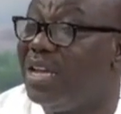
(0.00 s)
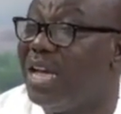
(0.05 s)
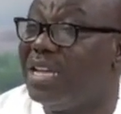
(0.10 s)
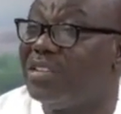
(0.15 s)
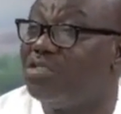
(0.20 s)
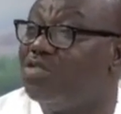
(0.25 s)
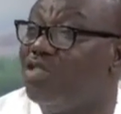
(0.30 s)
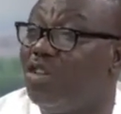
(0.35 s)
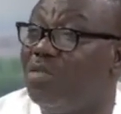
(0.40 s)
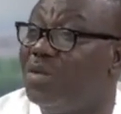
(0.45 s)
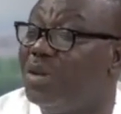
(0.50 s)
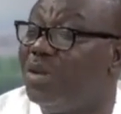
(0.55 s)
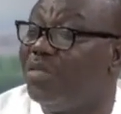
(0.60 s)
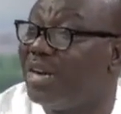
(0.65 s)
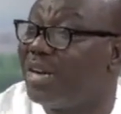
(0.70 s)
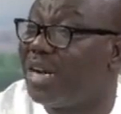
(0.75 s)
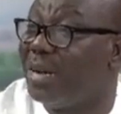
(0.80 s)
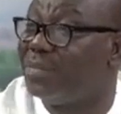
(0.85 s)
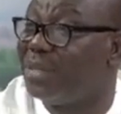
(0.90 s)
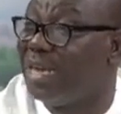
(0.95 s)
has not been
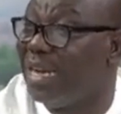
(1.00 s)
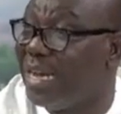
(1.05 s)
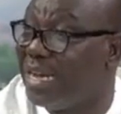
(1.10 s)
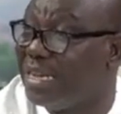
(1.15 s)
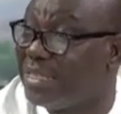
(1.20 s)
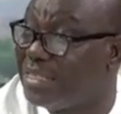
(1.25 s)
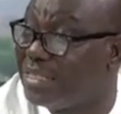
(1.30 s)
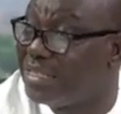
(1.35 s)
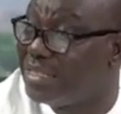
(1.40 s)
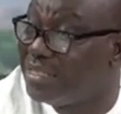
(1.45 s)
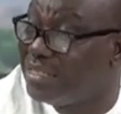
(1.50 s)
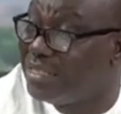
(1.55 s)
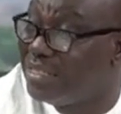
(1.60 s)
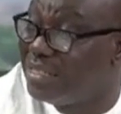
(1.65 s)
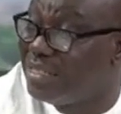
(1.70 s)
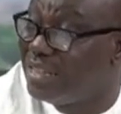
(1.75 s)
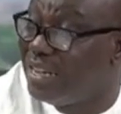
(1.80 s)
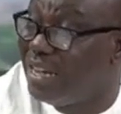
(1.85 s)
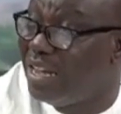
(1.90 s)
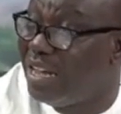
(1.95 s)
recapitalized.
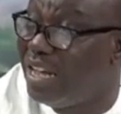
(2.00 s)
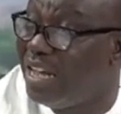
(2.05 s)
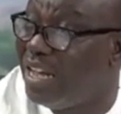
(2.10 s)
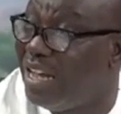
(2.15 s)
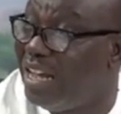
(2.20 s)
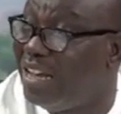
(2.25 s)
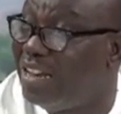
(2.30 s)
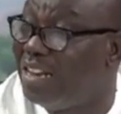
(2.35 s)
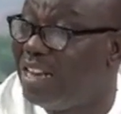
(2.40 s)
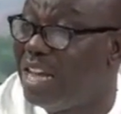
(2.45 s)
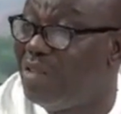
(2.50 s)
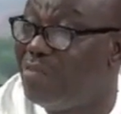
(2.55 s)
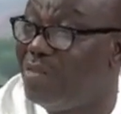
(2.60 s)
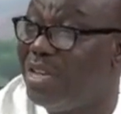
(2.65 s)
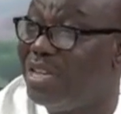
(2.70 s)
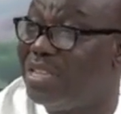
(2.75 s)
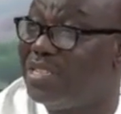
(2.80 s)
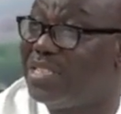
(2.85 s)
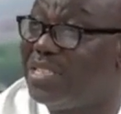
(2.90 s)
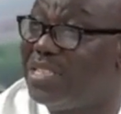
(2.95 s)
NIB
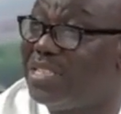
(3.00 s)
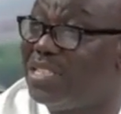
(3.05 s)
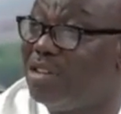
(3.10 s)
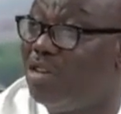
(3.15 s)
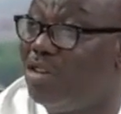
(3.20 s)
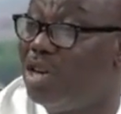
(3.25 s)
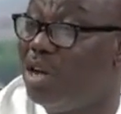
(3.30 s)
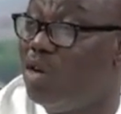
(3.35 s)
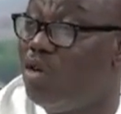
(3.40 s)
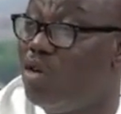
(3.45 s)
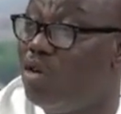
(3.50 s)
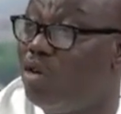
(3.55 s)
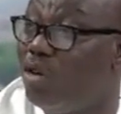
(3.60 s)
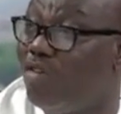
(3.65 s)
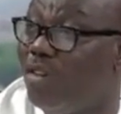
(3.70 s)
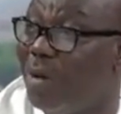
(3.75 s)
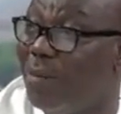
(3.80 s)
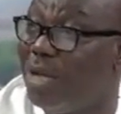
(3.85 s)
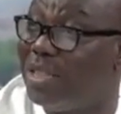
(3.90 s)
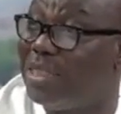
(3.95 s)
is sitting on a hold
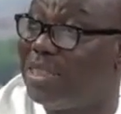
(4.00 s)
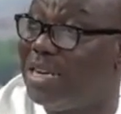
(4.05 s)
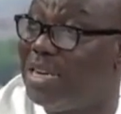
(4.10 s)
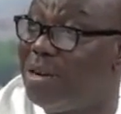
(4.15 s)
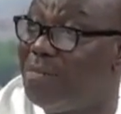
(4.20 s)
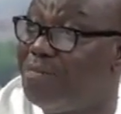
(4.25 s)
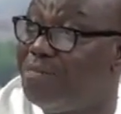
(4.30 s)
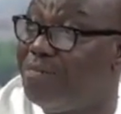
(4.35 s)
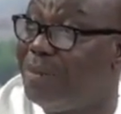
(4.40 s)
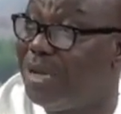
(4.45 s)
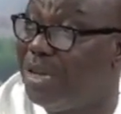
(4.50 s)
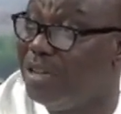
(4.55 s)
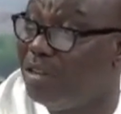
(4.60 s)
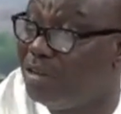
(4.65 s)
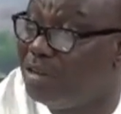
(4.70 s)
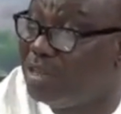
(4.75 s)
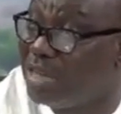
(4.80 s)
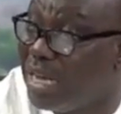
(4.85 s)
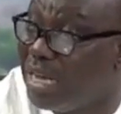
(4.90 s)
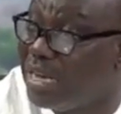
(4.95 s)
of about 3
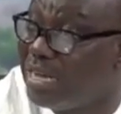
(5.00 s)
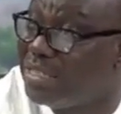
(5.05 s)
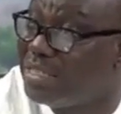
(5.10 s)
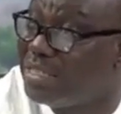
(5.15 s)
billion Ghana